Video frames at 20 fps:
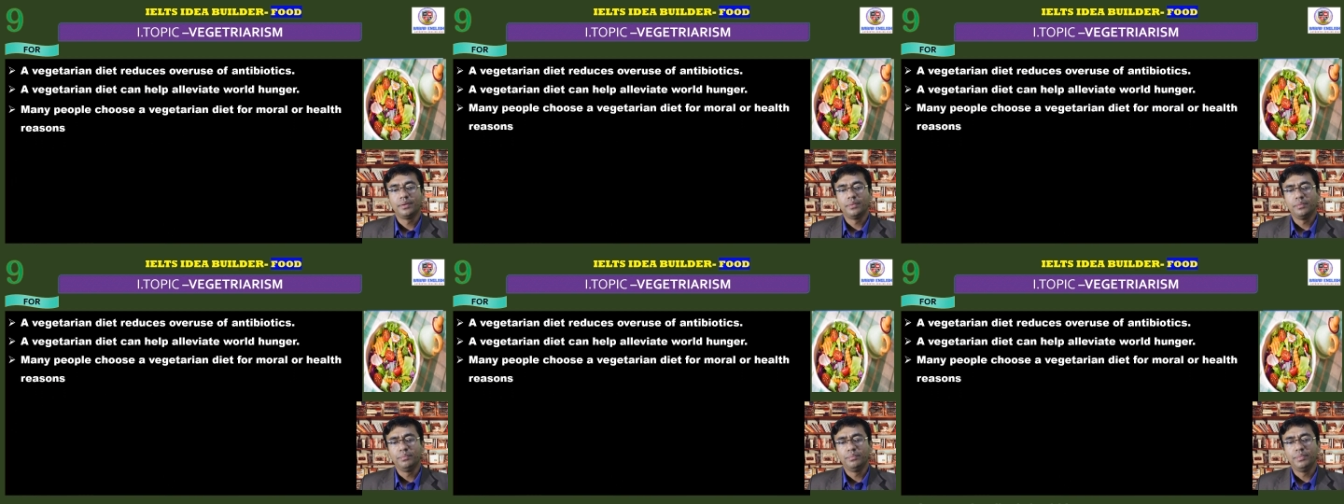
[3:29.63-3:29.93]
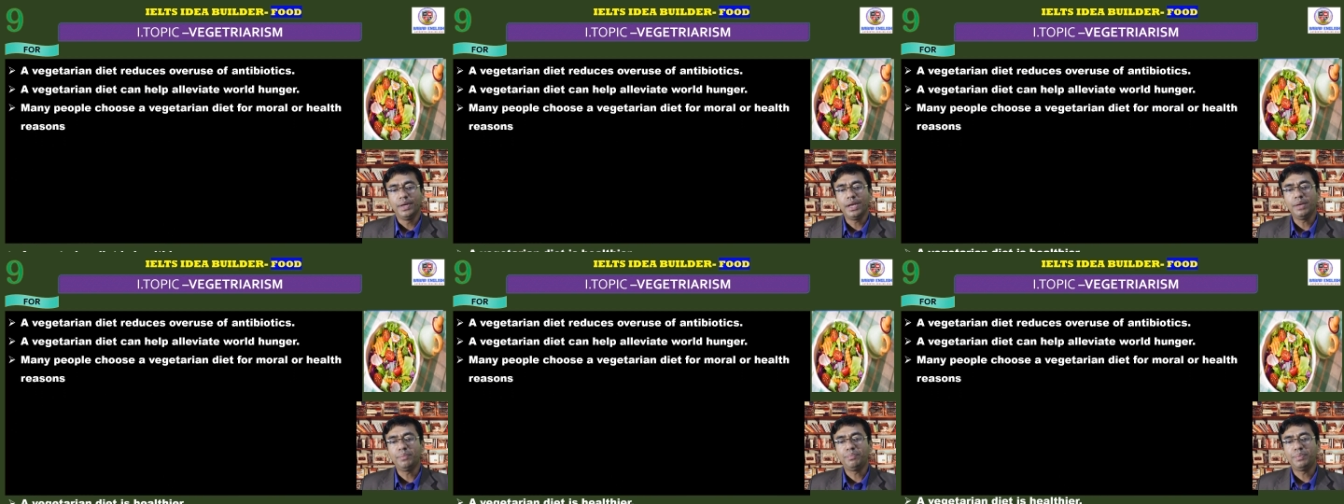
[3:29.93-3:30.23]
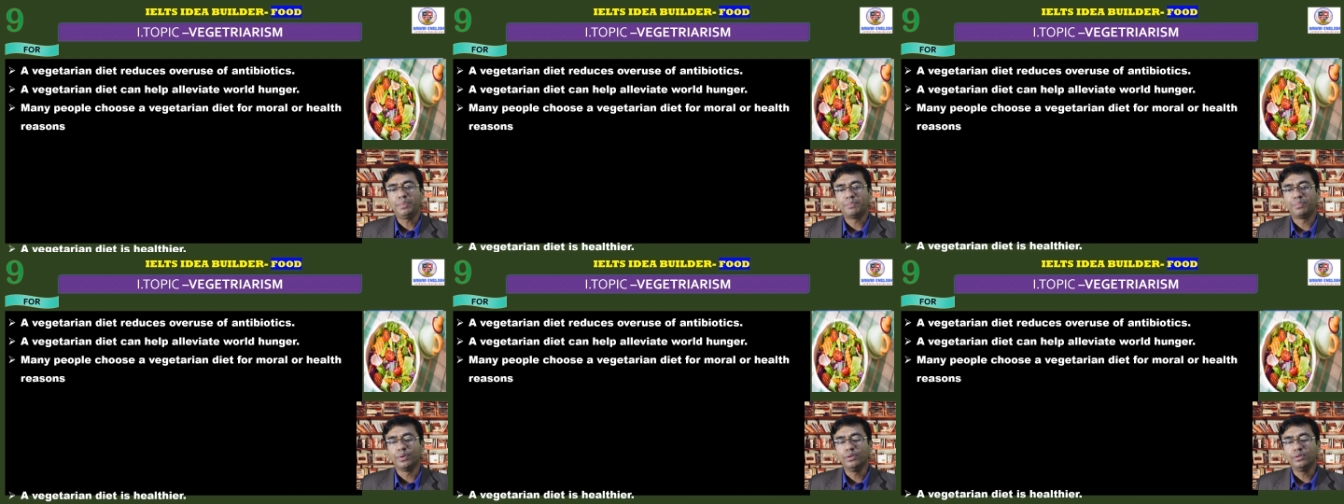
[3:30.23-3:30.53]
Many
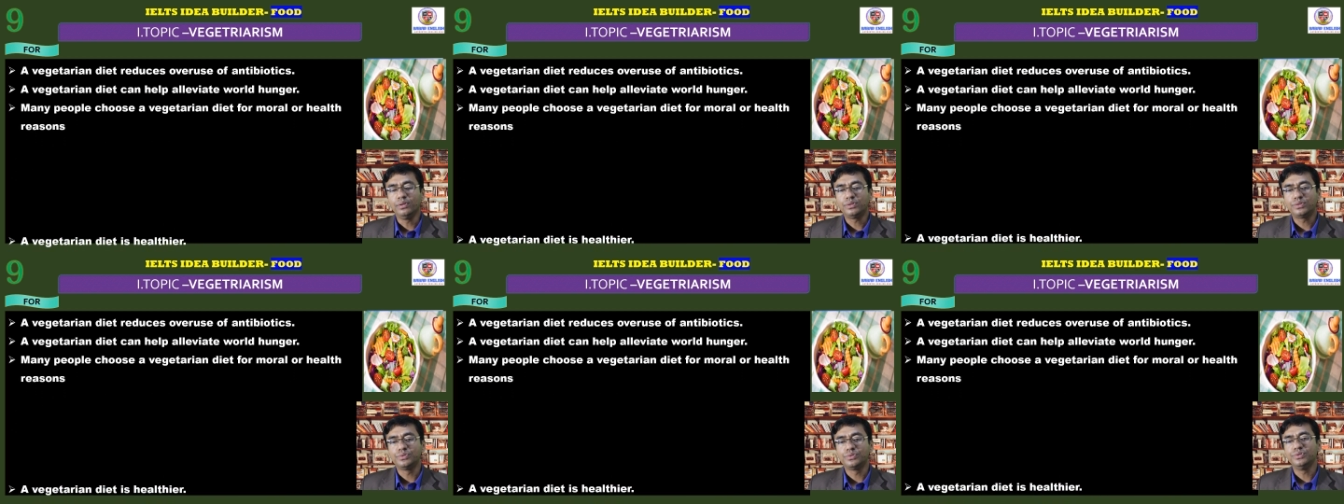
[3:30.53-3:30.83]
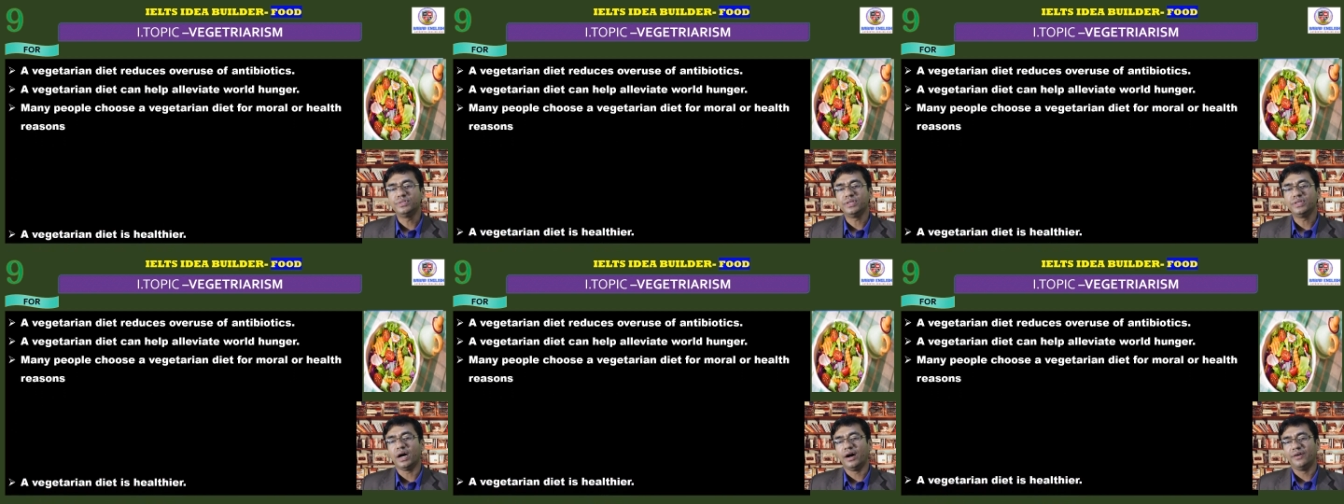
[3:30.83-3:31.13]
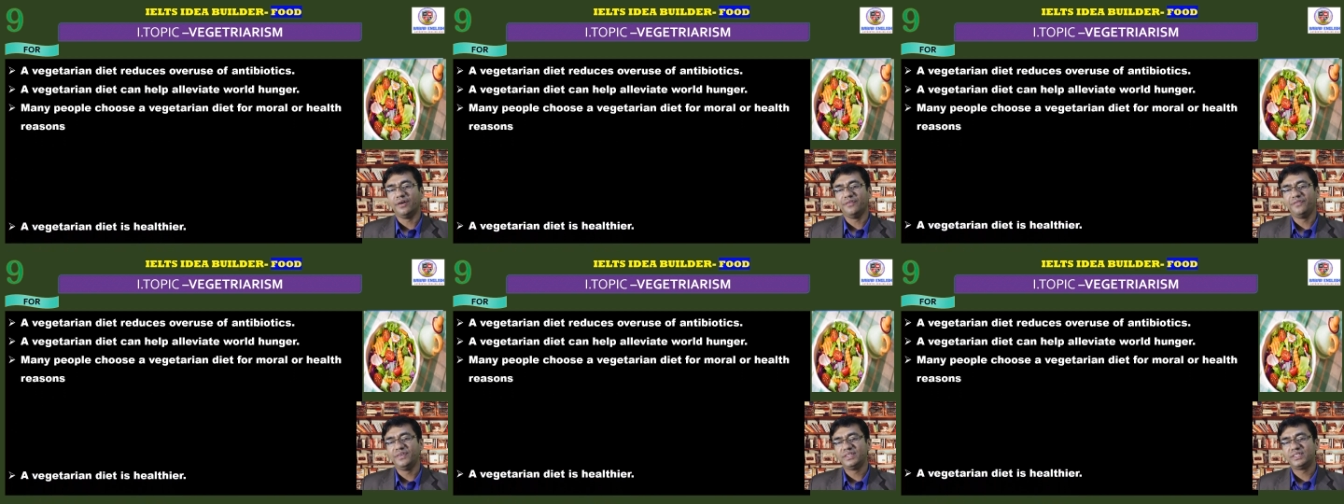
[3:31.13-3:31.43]
people choose a
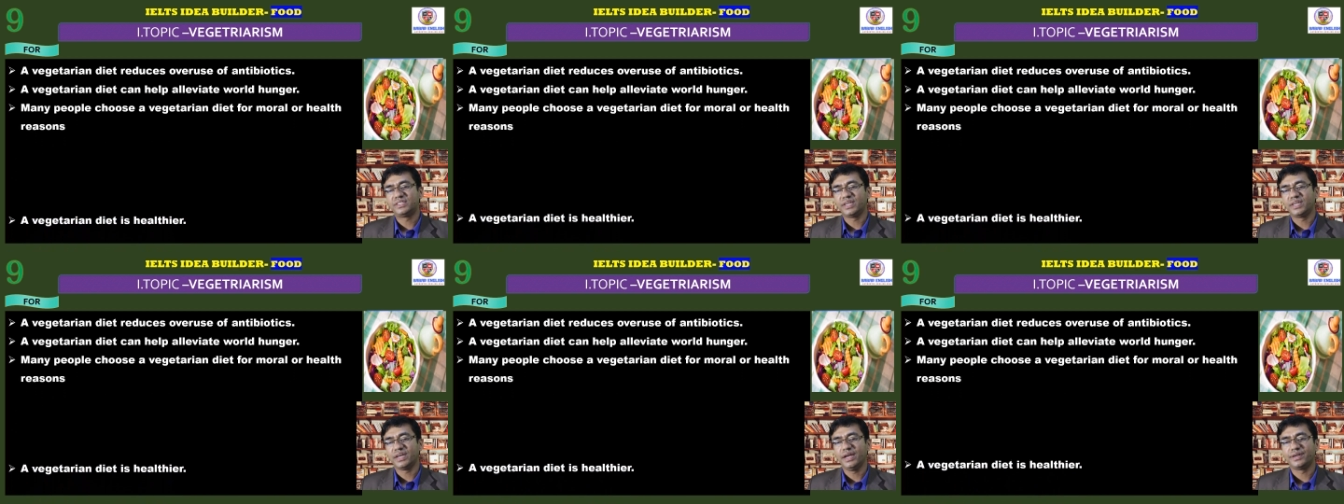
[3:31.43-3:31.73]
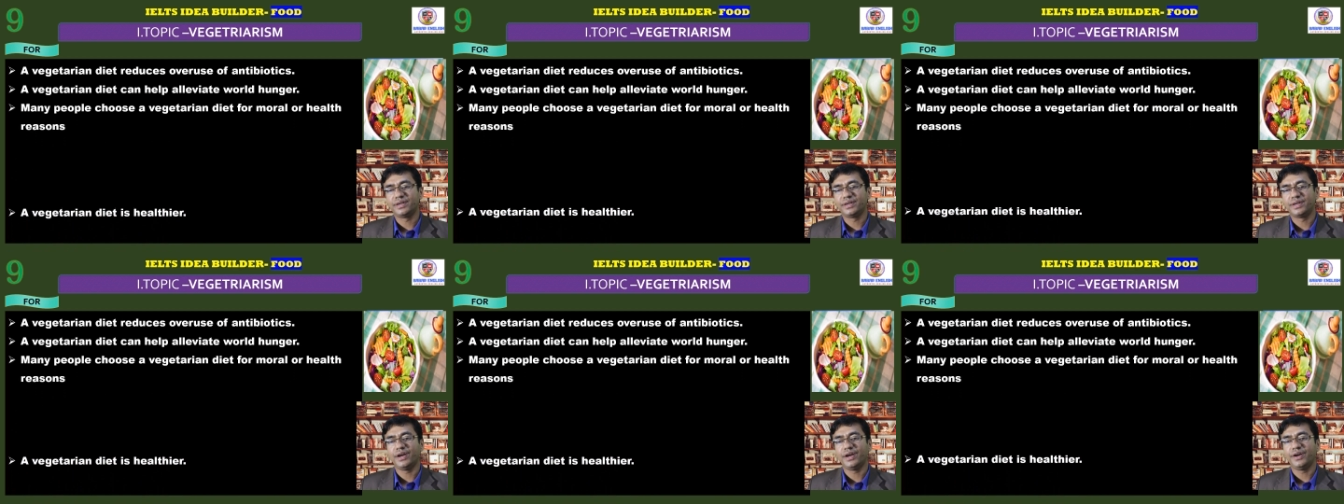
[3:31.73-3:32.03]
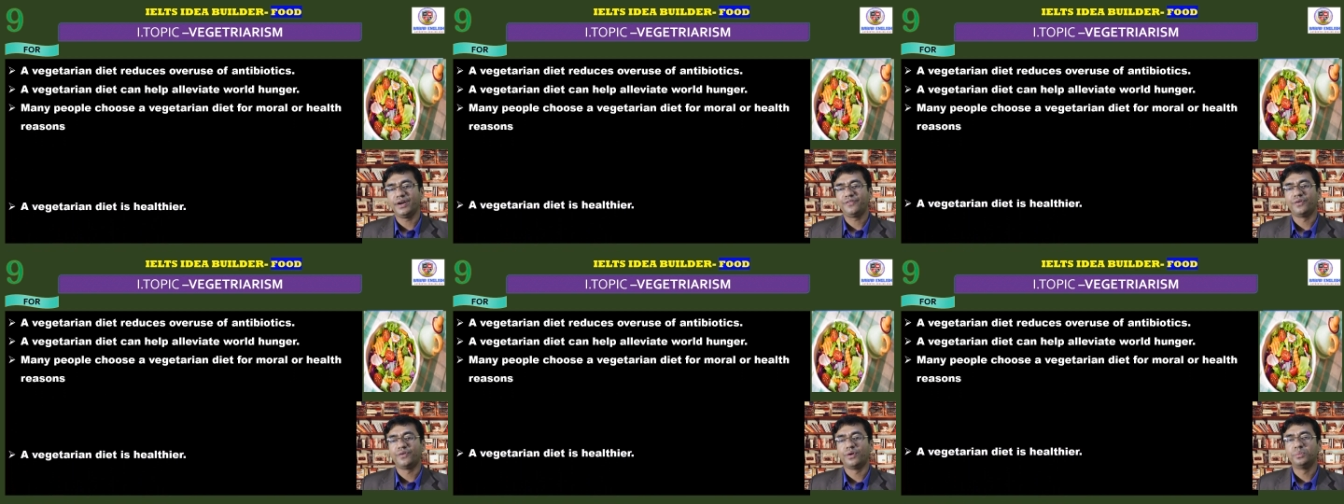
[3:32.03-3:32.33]
vegetarian diet
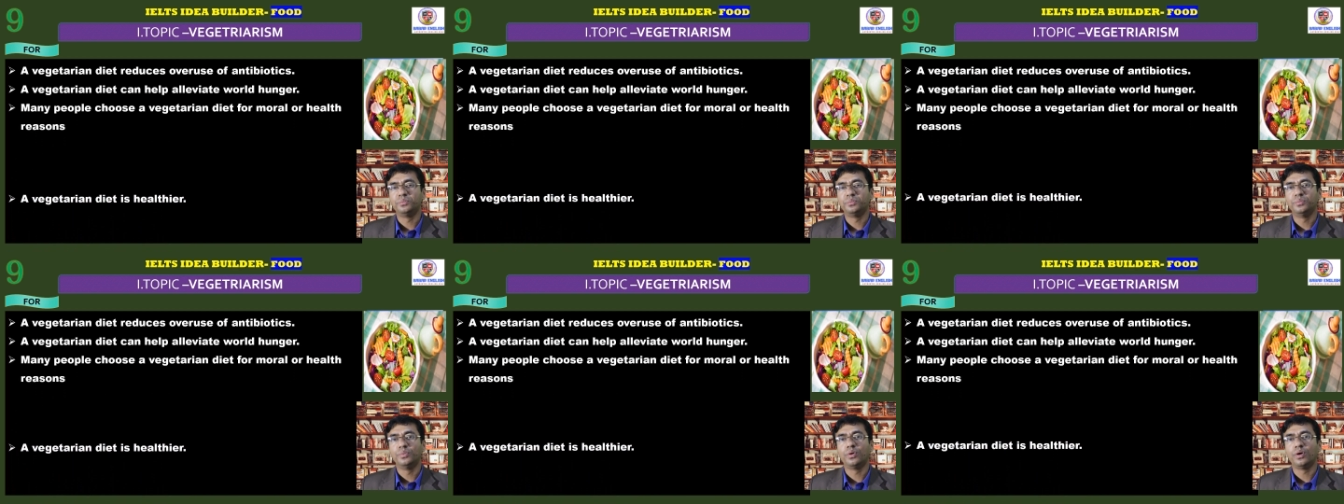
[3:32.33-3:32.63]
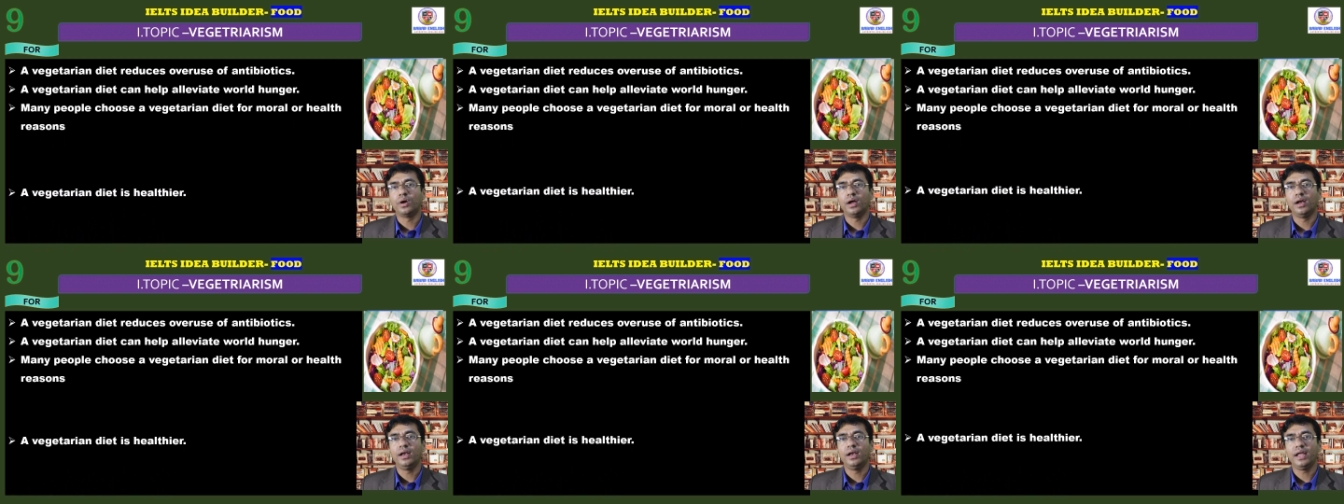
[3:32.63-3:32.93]
for moral